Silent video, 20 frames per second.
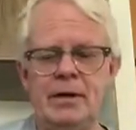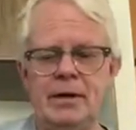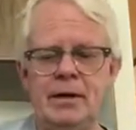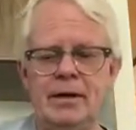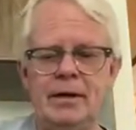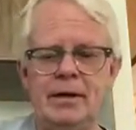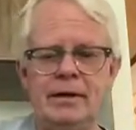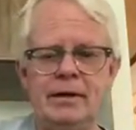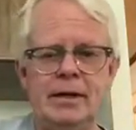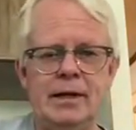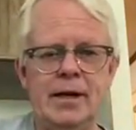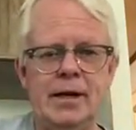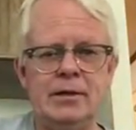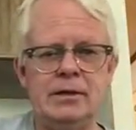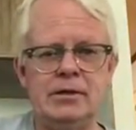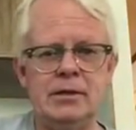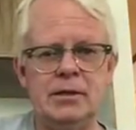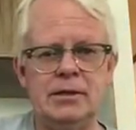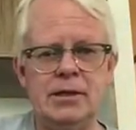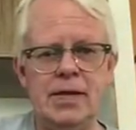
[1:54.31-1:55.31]
And in the
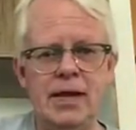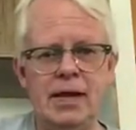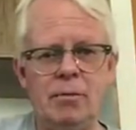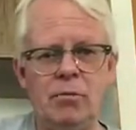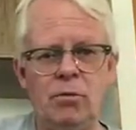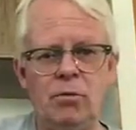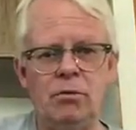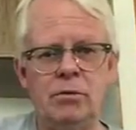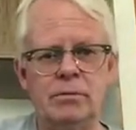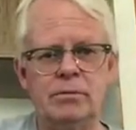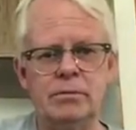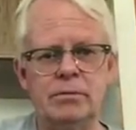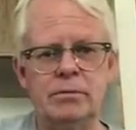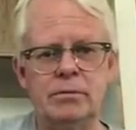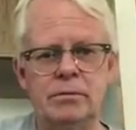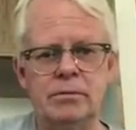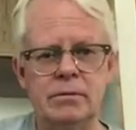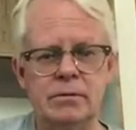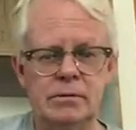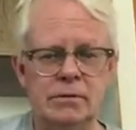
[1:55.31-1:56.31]
case of the table,
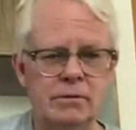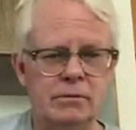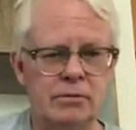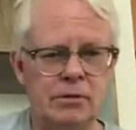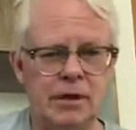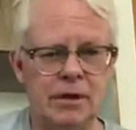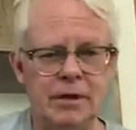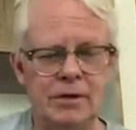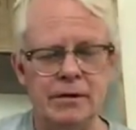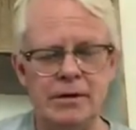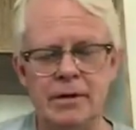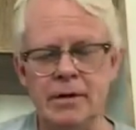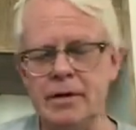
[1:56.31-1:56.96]
right,